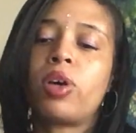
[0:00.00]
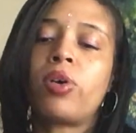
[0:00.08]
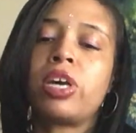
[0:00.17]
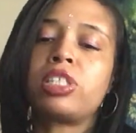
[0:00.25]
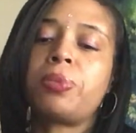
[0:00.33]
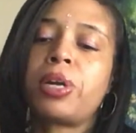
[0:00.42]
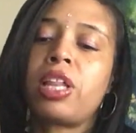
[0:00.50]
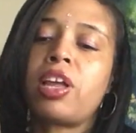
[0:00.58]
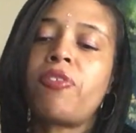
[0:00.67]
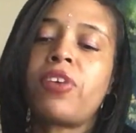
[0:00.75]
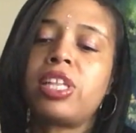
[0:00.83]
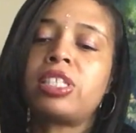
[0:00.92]
Okay, Spirit,
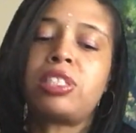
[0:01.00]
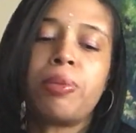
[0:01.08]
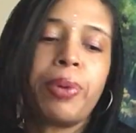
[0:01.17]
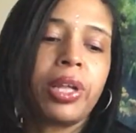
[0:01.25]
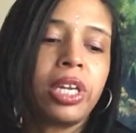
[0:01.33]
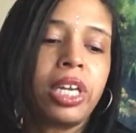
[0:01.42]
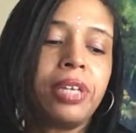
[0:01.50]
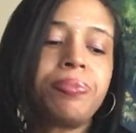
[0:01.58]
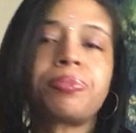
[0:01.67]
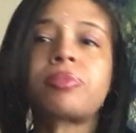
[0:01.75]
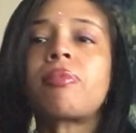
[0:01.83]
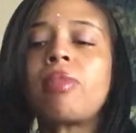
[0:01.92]
clarify this stability
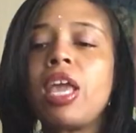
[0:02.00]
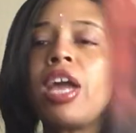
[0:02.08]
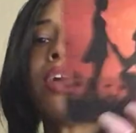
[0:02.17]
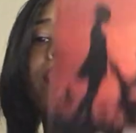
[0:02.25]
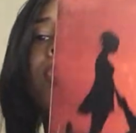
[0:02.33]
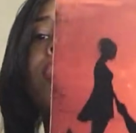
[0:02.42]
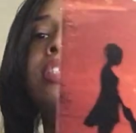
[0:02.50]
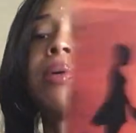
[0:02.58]
and growth.